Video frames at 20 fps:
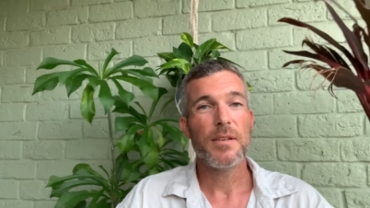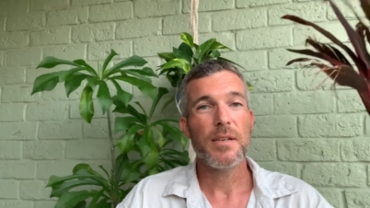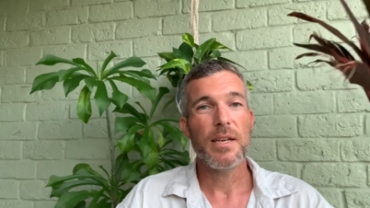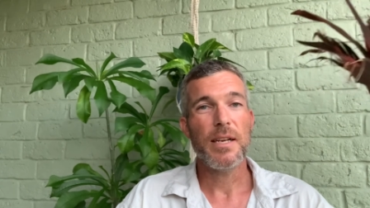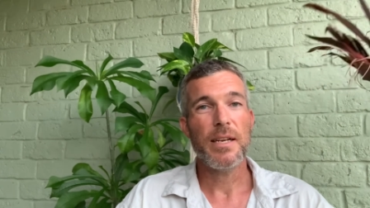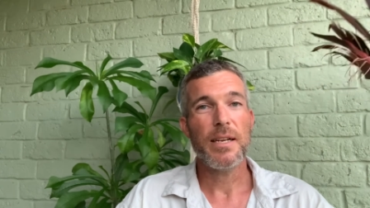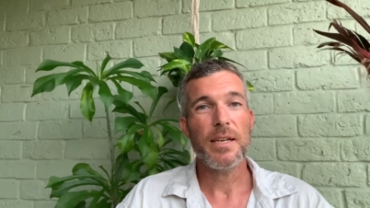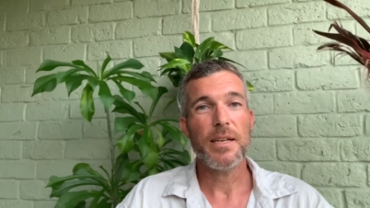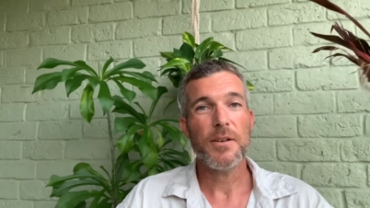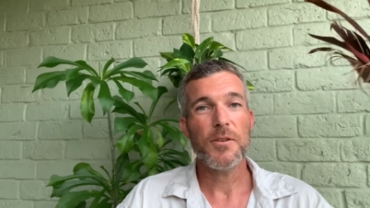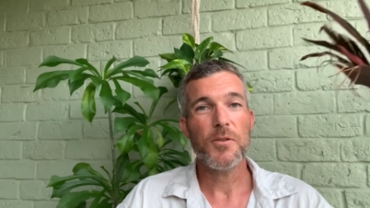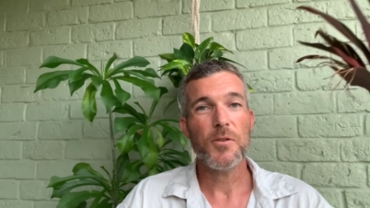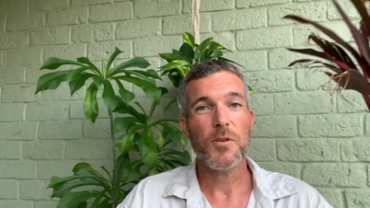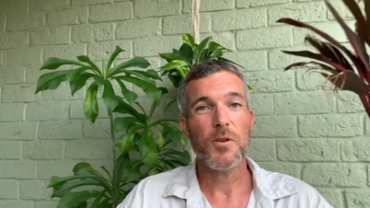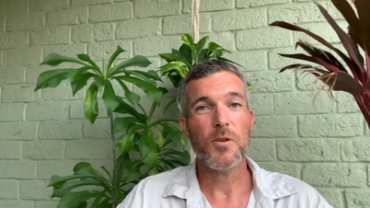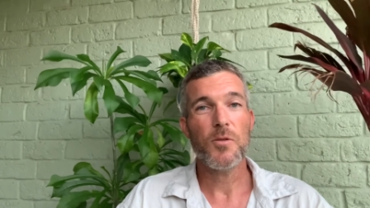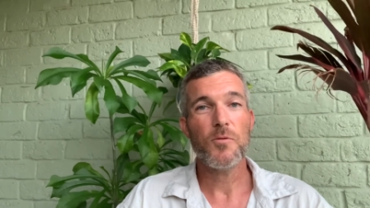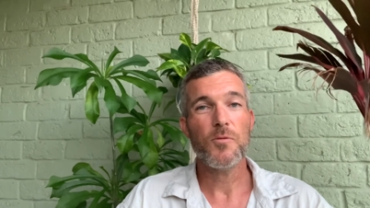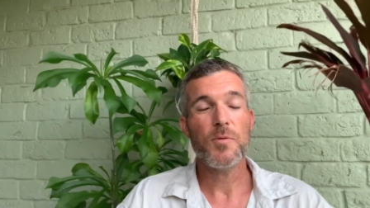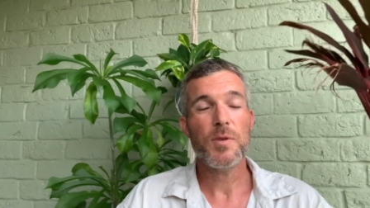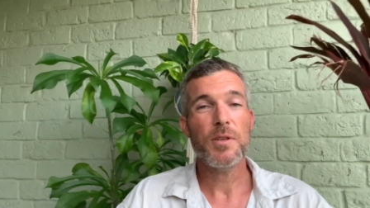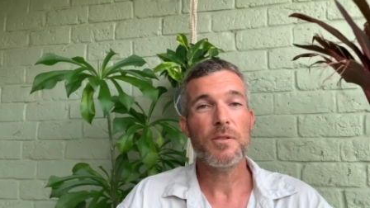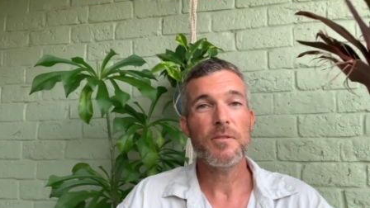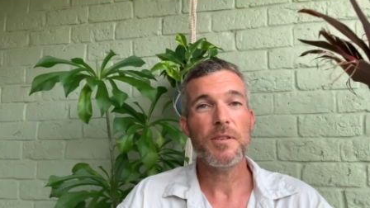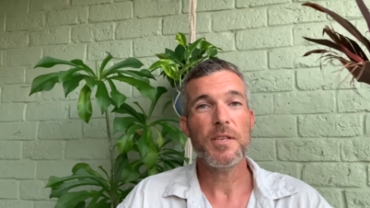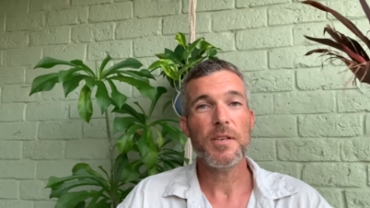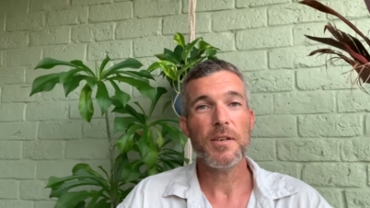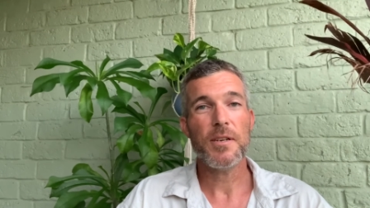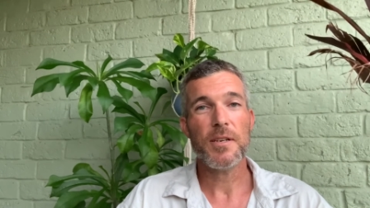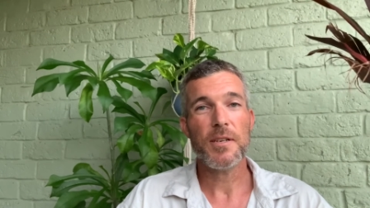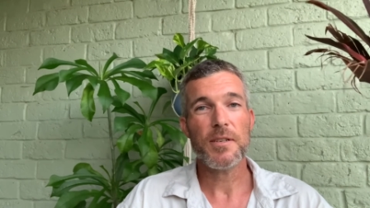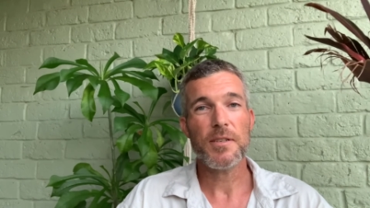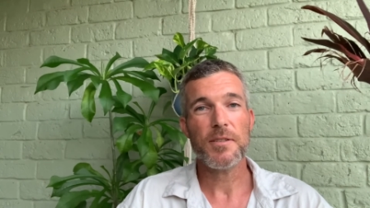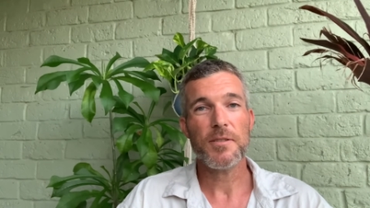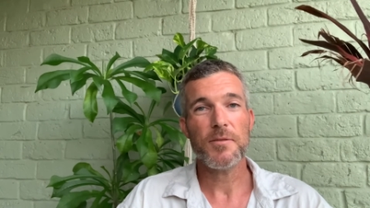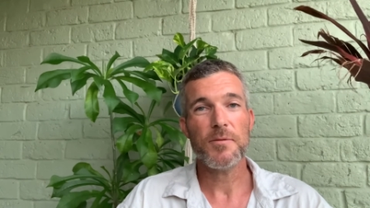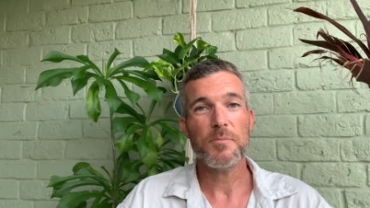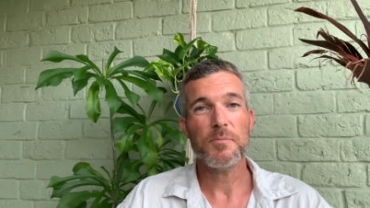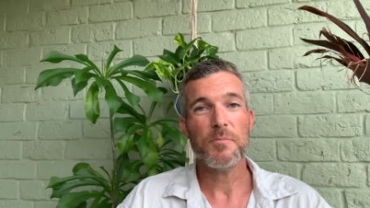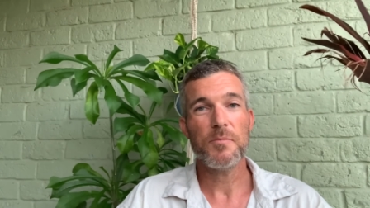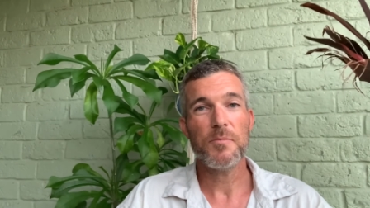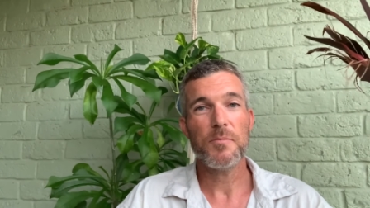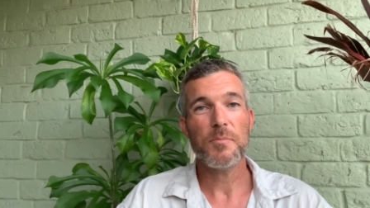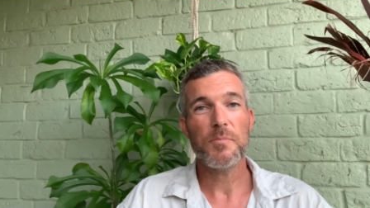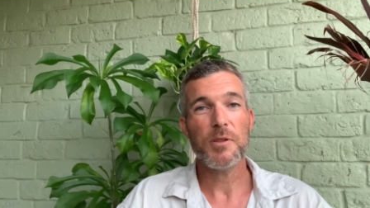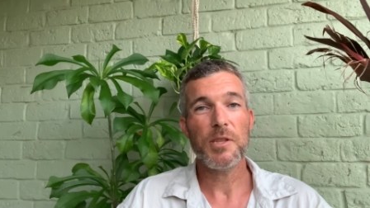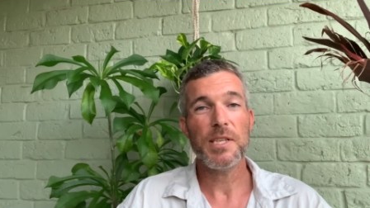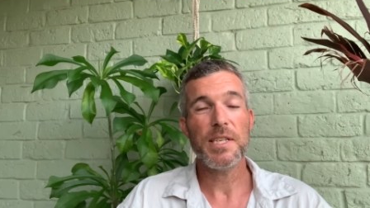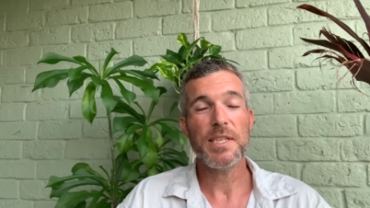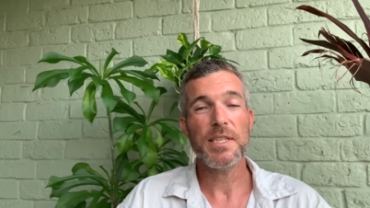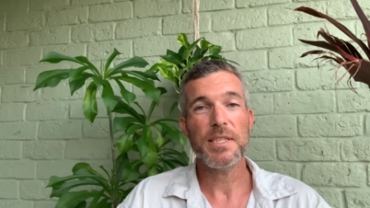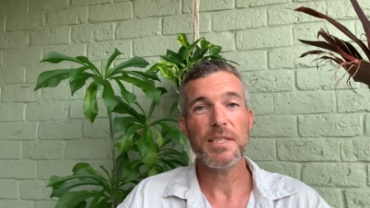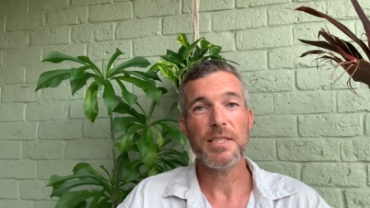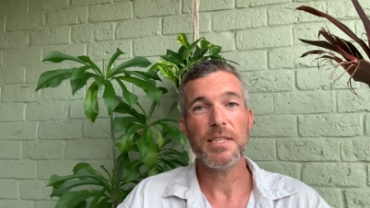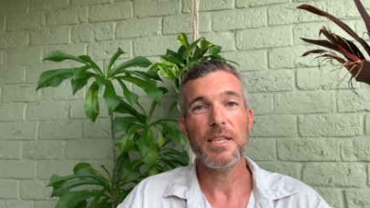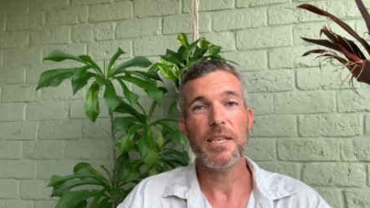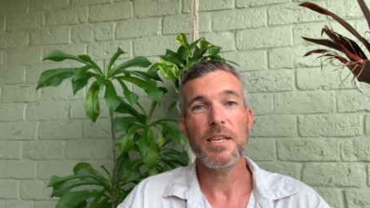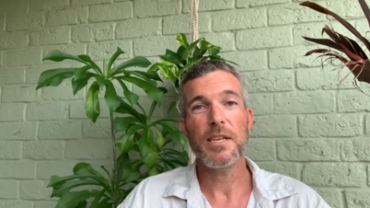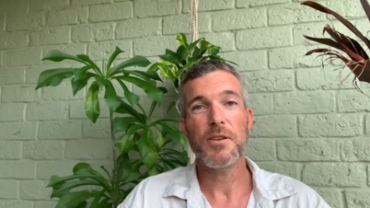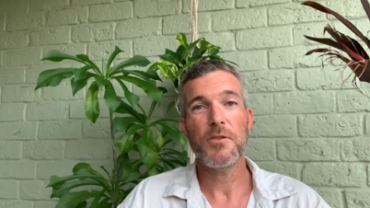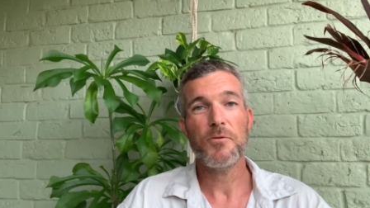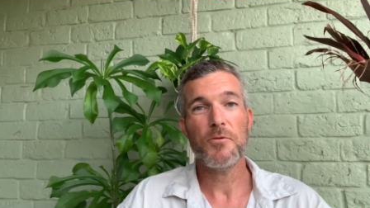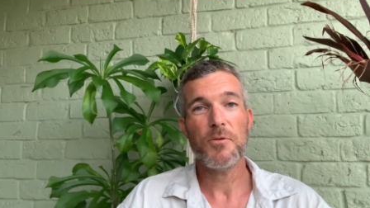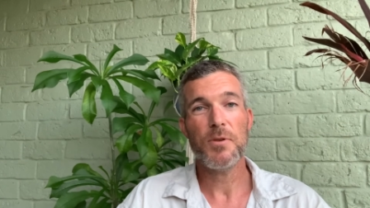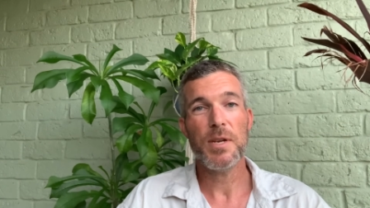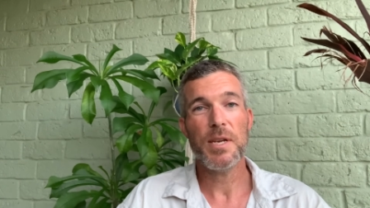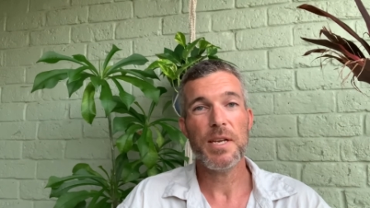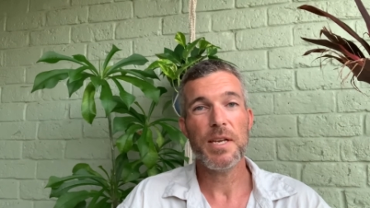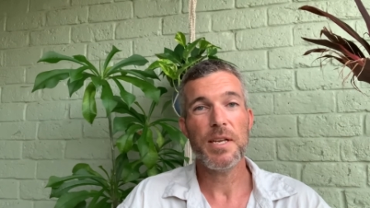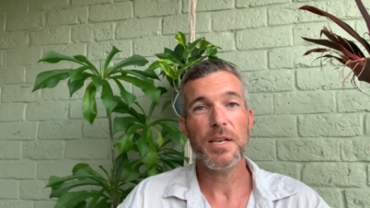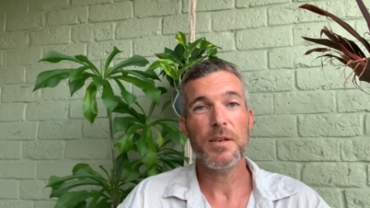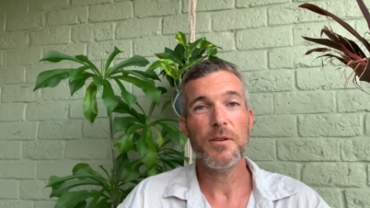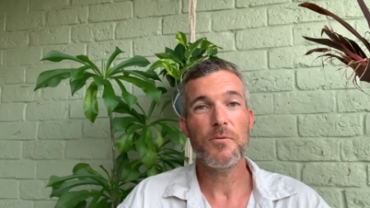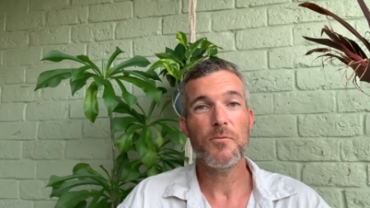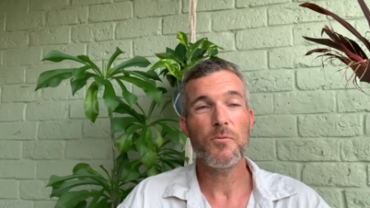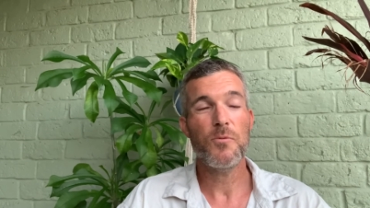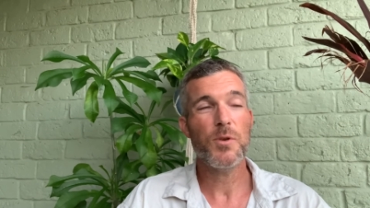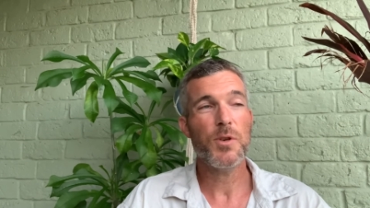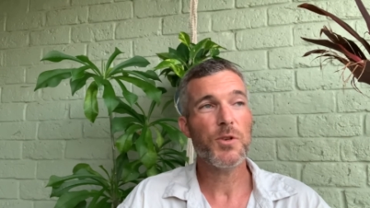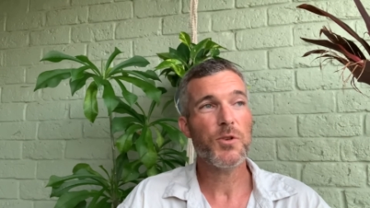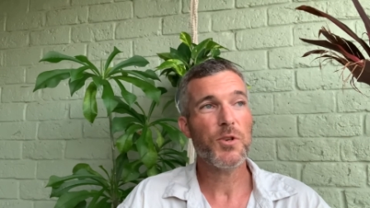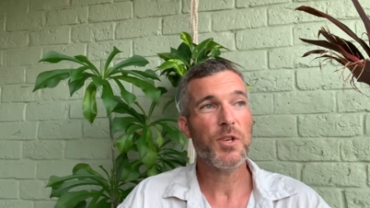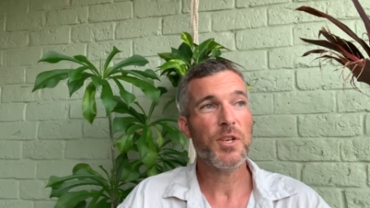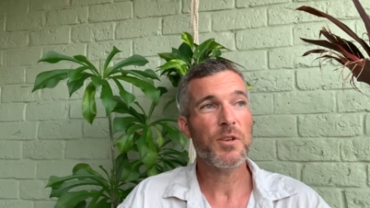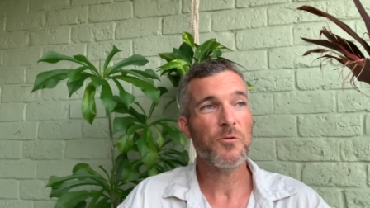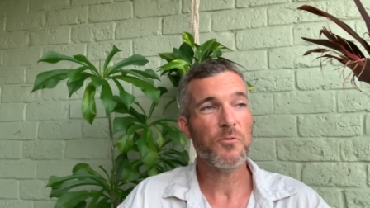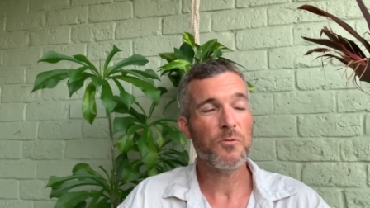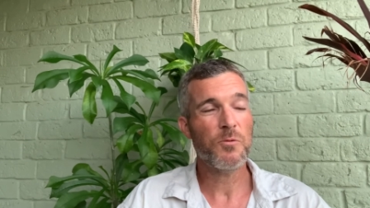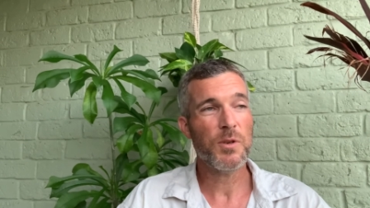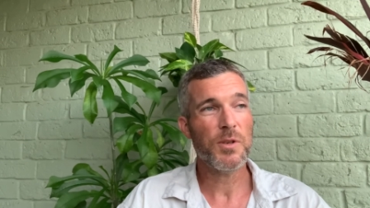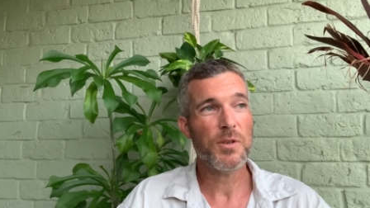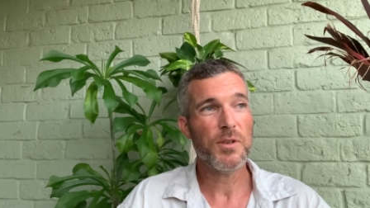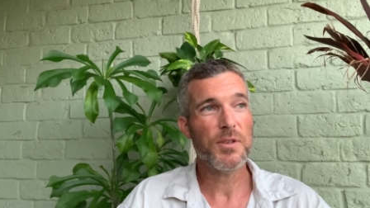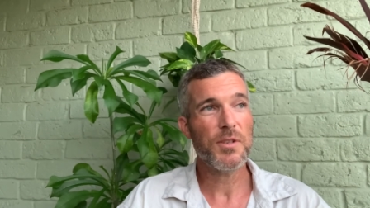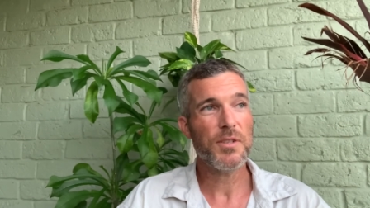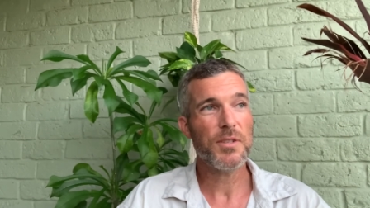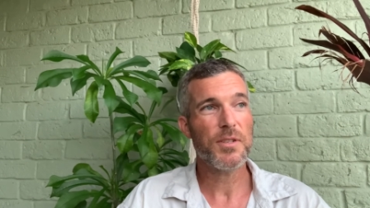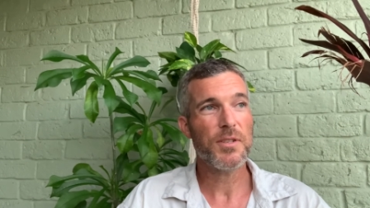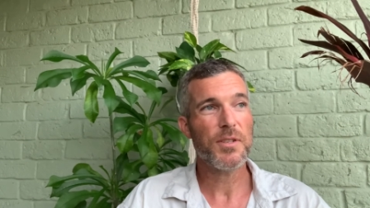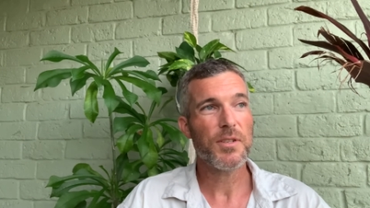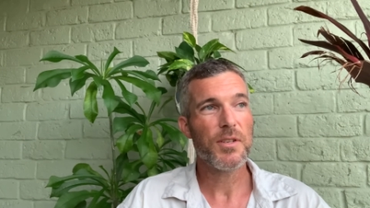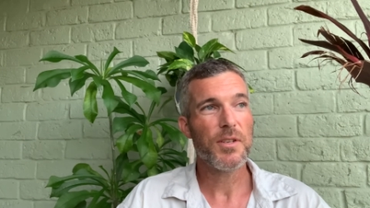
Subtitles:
had a really awesome place that he created, which it was